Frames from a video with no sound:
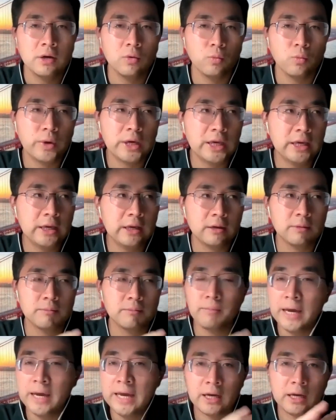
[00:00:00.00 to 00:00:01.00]
we
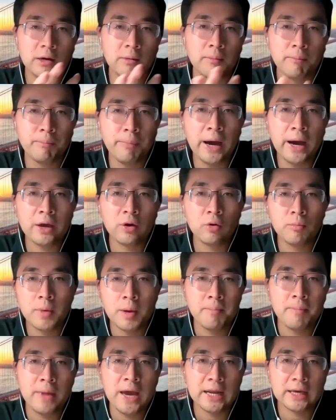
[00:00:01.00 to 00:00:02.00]
make a
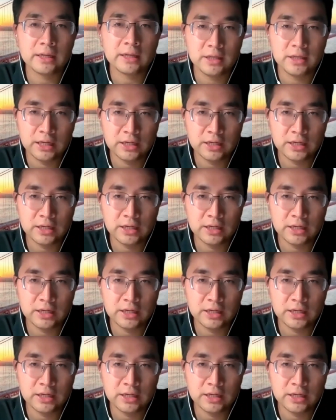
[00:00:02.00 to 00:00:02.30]
biomimetic